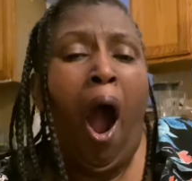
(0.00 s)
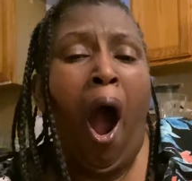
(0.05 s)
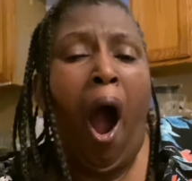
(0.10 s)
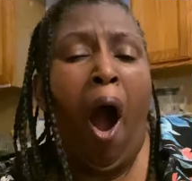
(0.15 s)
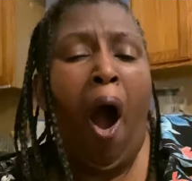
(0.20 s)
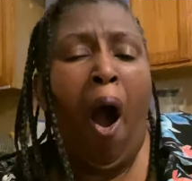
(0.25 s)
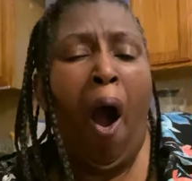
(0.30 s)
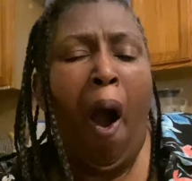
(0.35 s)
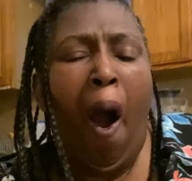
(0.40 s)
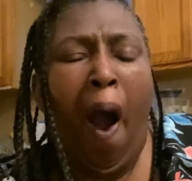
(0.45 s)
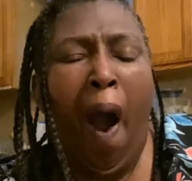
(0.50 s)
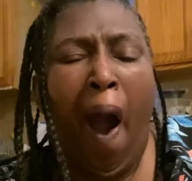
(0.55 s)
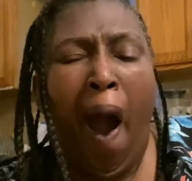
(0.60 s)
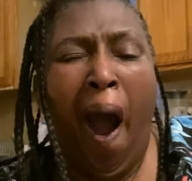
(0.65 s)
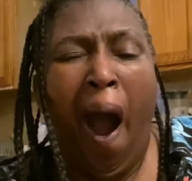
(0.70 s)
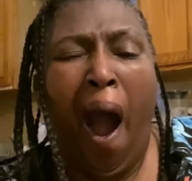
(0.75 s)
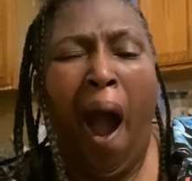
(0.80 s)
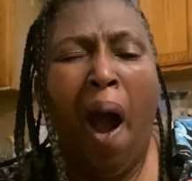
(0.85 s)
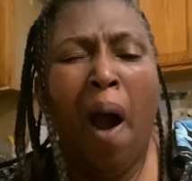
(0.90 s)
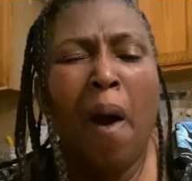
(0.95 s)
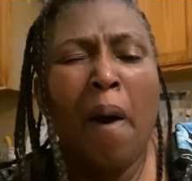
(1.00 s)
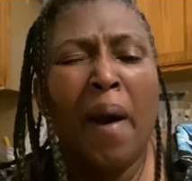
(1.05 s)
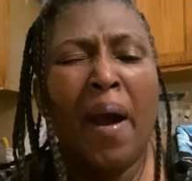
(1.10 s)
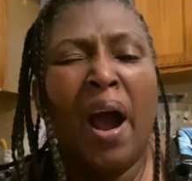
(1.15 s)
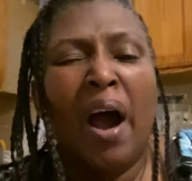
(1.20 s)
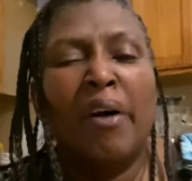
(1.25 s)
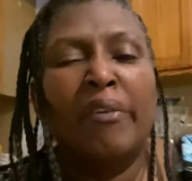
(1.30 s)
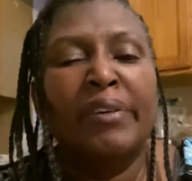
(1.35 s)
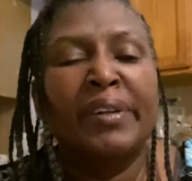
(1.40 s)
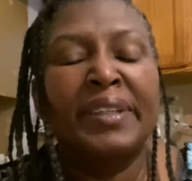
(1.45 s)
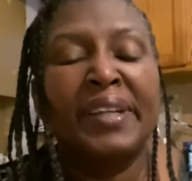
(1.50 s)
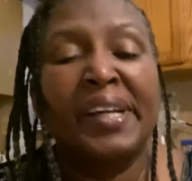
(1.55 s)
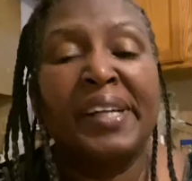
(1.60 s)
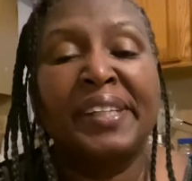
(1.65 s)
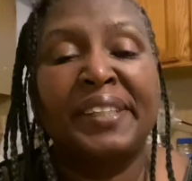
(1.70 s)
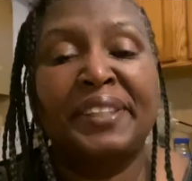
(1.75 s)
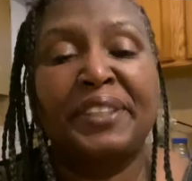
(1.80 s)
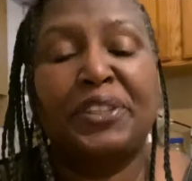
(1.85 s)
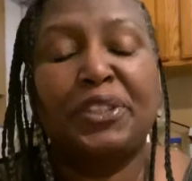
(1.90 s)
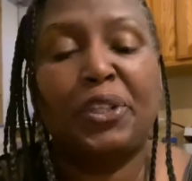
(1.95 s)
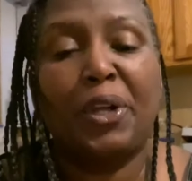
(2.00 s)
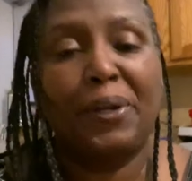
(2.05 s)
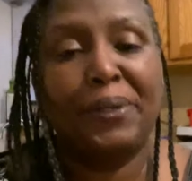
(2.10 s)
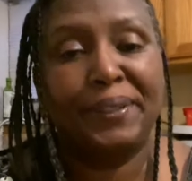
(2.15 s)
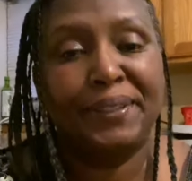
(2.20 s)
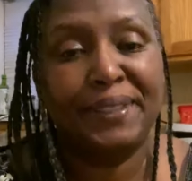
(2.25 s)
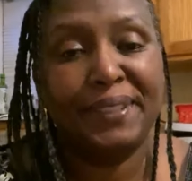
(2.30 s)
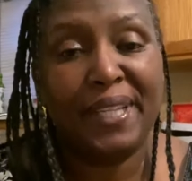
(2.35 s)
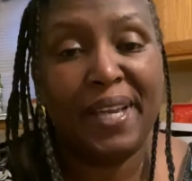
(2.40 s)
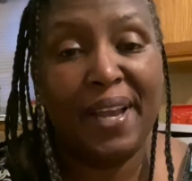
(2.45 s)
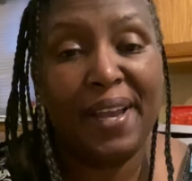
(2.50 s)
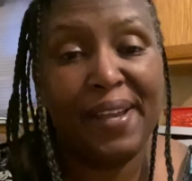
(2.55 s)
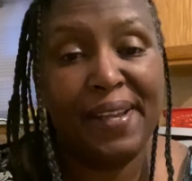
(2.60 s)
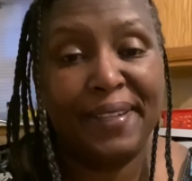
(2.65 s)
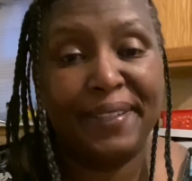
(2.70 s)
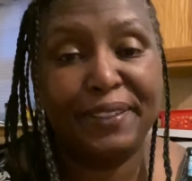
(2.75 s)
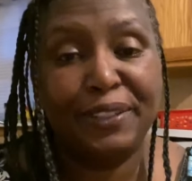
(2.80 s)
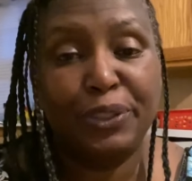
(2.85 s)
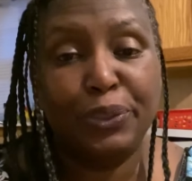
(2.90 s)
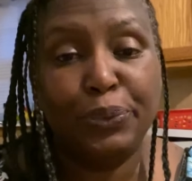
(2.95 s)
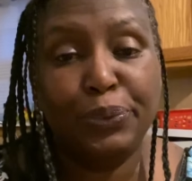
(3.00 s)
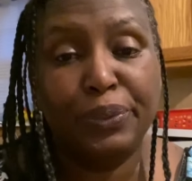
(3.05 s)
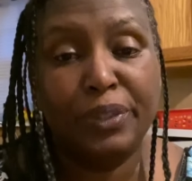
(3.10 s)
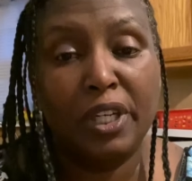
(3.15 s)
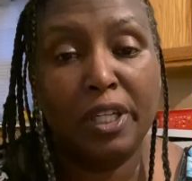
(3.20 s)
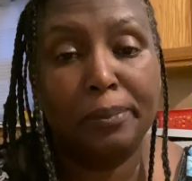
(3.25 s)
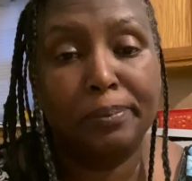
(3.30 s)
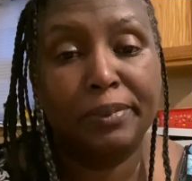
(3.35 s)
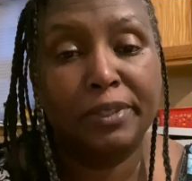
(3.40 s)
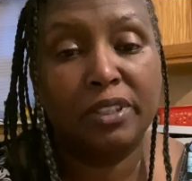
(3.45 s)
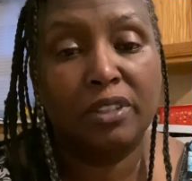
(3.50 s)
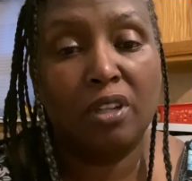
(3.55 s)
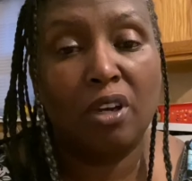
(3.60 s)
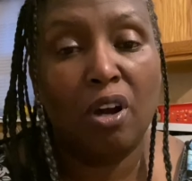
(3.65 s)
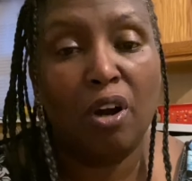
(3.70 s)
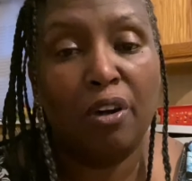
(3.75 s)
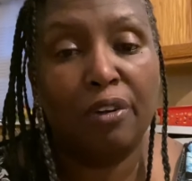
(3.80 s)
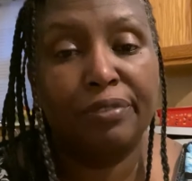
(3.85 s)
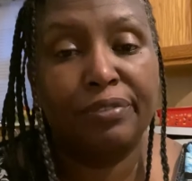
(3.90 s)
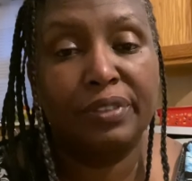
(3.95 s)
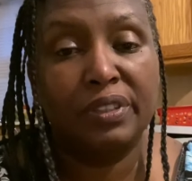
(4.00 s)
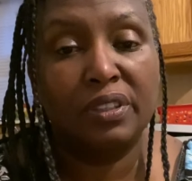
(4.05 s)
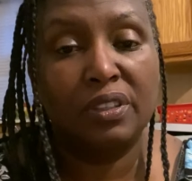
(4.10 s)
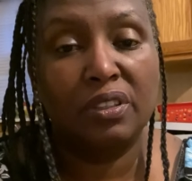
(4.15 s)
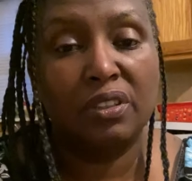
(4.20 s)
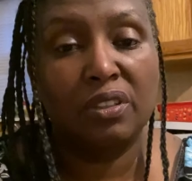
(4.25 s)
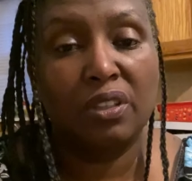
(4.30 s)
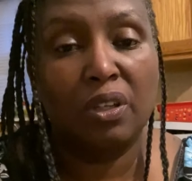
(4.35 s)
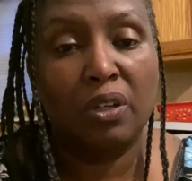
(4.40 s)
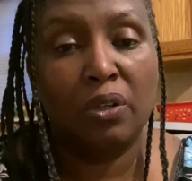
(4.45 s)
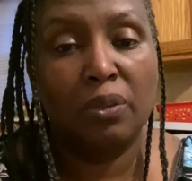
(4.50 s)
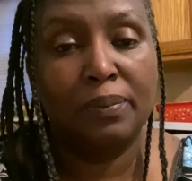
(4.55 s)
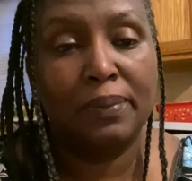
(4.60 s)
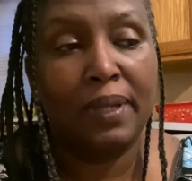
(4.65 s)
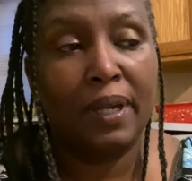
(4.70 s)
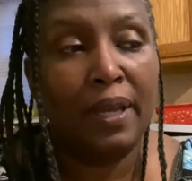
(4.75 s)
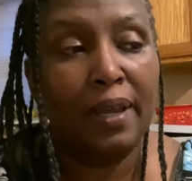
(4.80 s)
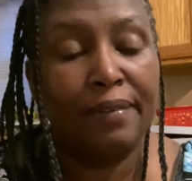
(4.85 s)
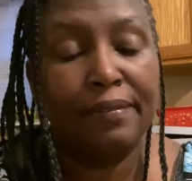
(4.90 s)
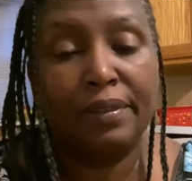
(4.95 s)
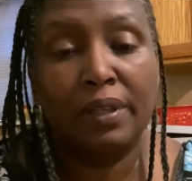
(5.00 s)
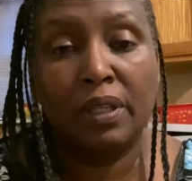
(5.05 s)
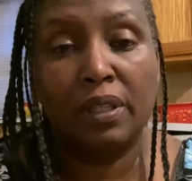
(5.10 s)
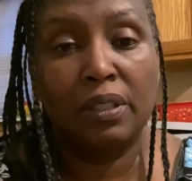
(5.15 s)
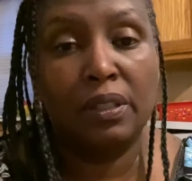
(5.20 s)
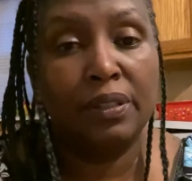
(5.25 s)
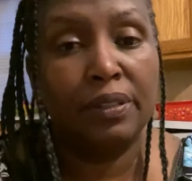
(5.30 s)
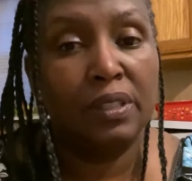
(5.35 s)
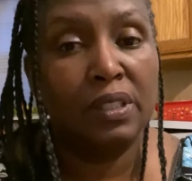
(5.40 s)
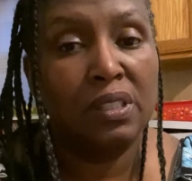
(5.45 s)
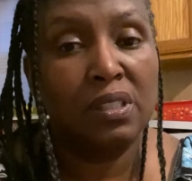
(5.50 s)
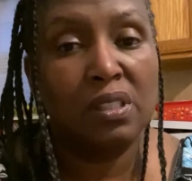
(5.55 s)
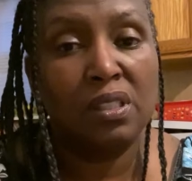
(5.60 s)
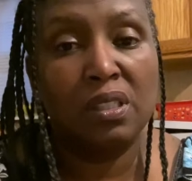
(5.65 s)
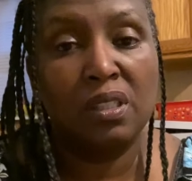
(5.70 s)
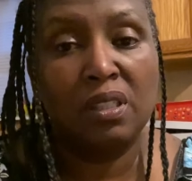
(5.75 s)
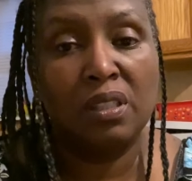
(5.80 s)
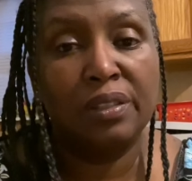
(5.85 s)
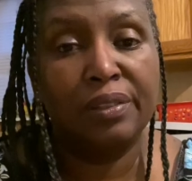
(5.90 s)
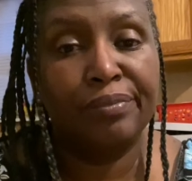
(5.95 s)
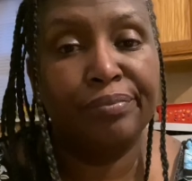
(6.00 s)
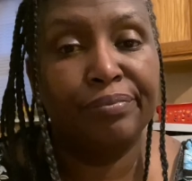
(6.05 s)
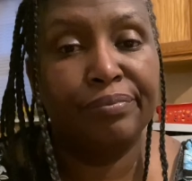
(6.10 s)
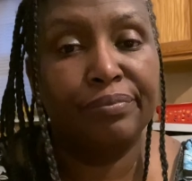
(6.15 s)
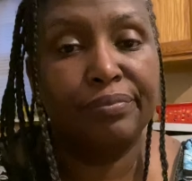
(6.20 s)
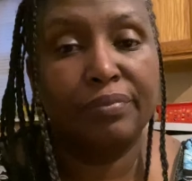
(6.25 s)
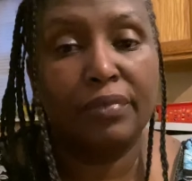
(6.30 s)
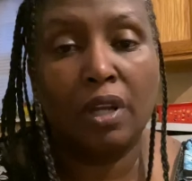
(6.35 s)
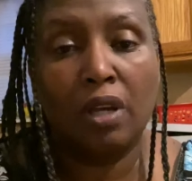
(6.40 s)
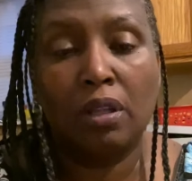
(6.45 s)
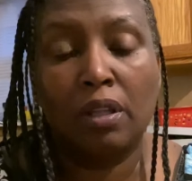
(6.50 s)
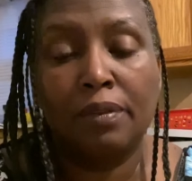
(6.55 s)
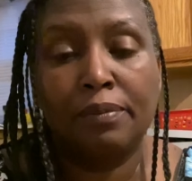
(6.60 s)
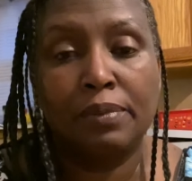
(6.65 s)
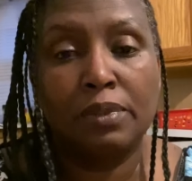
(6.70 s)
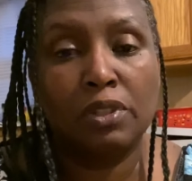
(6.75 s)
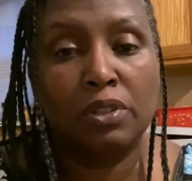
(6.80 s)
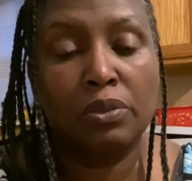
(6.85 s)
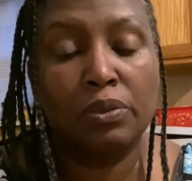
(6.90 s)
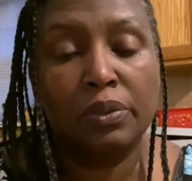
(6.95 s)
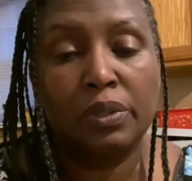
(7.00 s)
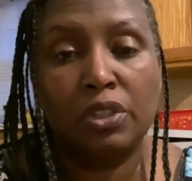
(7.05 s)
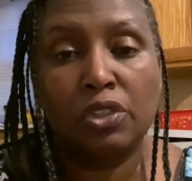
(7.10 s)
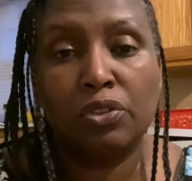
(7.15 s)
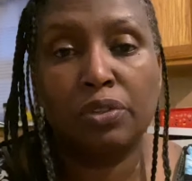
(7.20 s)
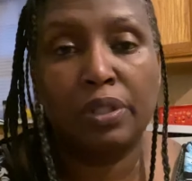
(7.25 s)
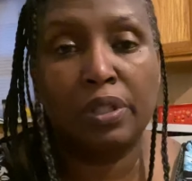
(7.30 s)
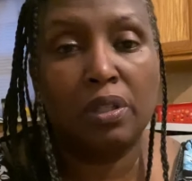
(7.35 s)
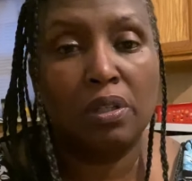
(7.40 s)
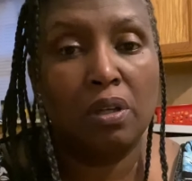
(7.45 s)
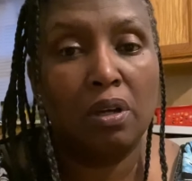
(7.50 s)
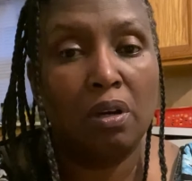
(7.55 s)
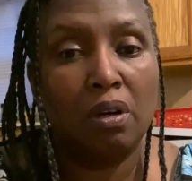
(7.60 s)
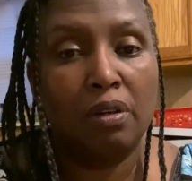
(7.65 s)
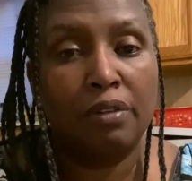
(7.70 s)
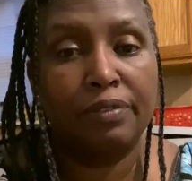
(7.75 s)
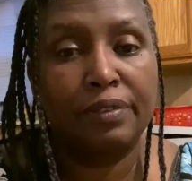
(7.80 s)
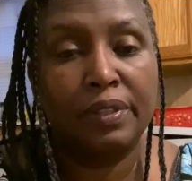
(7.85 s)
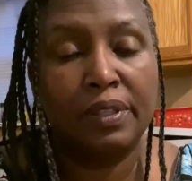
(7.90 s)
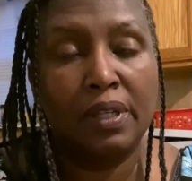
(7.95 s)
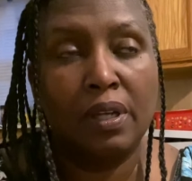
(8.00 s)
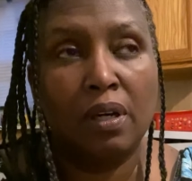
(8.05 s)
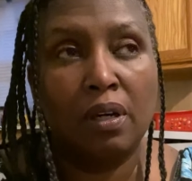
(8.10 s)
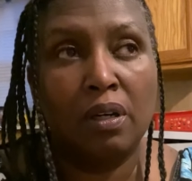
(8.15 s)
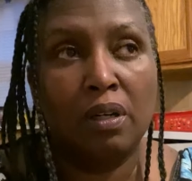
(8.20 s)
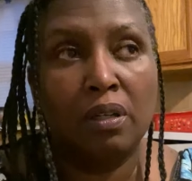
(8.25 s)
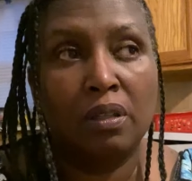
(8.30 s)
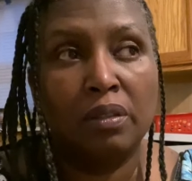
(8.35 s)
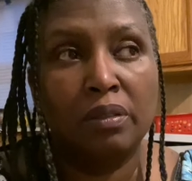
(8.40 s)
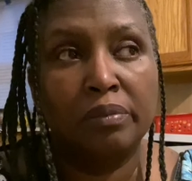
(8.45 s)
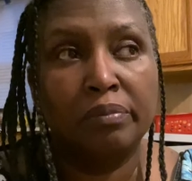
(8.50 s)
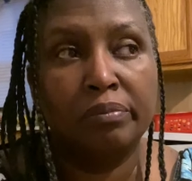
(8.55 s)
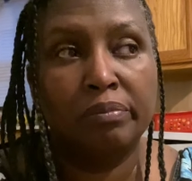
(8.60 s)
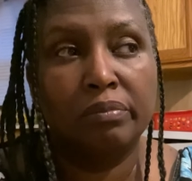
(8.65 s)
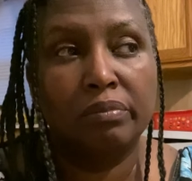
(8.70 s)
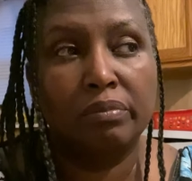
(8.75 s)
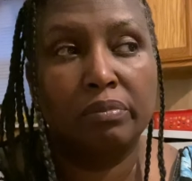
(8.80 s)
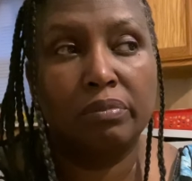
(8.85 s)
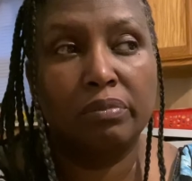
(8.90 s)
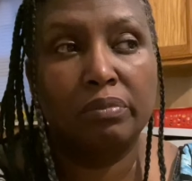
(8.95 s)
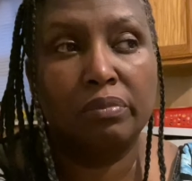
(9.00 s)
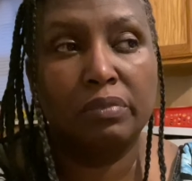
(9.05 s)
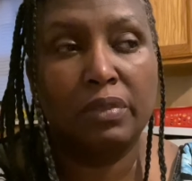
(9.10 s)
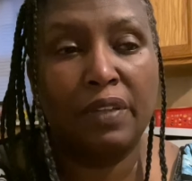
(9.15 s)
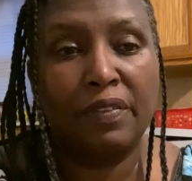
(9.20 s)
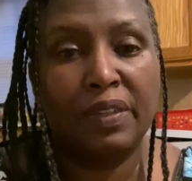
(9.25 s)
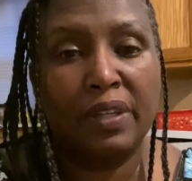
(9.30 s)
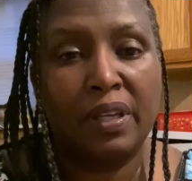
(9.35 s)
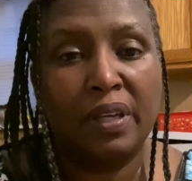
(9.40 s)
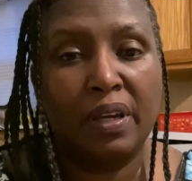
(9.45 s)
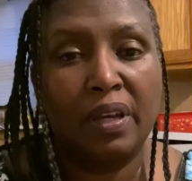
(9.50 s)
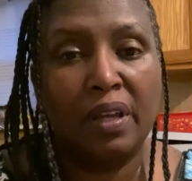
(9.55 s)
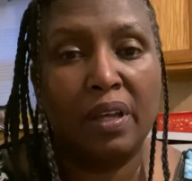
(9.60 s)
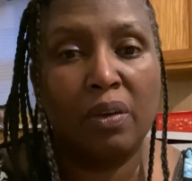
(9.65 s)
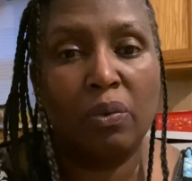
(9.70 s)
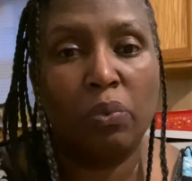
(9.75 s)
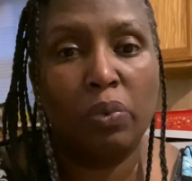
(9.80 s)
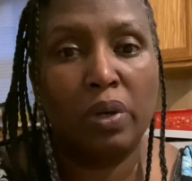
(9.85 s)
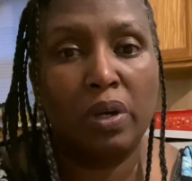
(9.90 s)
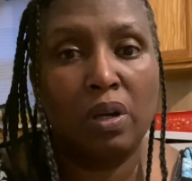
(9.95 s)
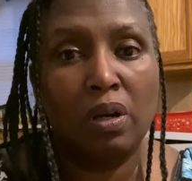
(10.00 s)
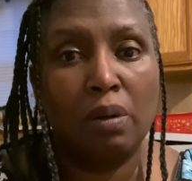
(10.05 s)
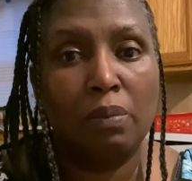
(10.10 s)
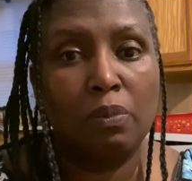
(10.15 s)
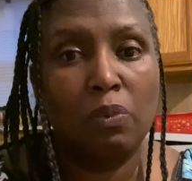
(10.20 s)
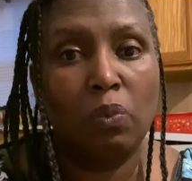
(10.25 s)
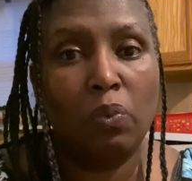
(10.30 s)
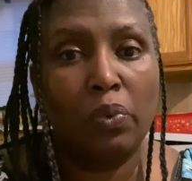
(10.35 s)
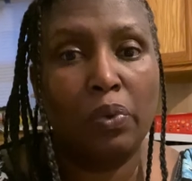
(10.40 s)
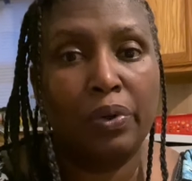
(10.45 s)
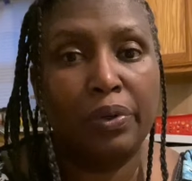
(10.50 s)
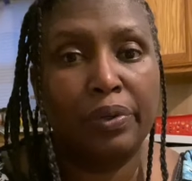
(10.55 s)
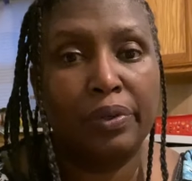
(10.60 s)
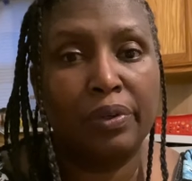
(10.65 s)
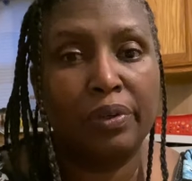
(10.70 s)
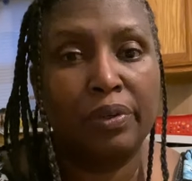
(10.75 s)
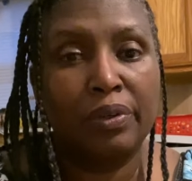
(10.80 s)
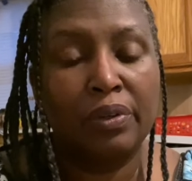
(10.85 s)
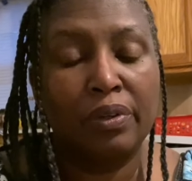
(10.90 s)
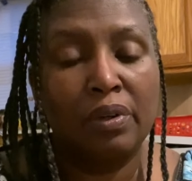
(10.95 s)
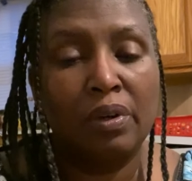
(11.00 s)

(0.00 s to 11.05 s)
oh, I went over to the church and I had two cups of coffee. So, but I haven't had anything to eat. All I've been doing is drinking coffee. Um, I think I had one cup of water.